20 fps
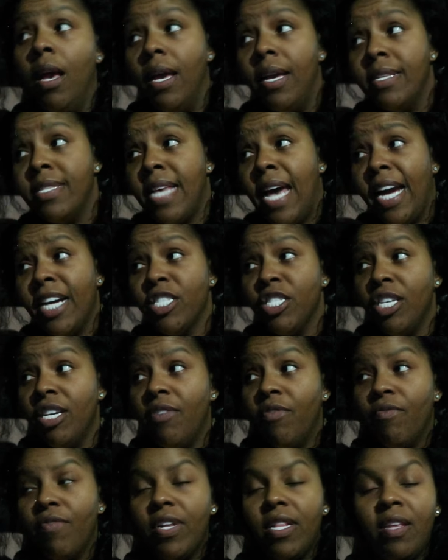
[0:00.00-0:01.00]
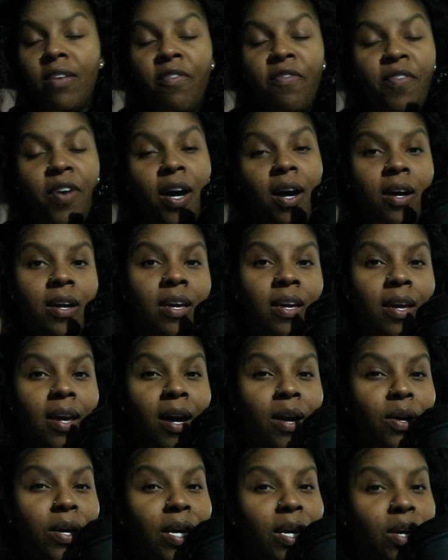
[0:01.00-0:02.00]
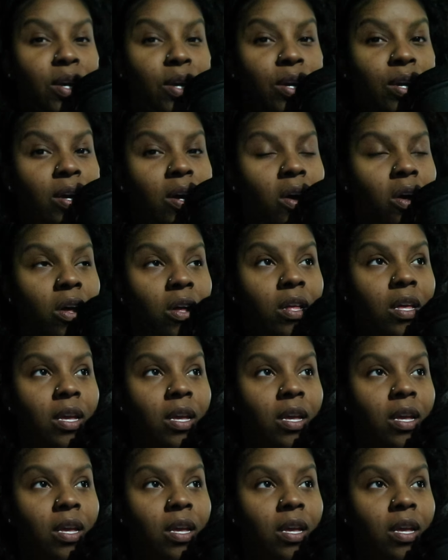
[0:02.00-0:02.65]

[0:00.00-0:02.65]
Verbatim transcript: It's actually really foggy out here, y'all.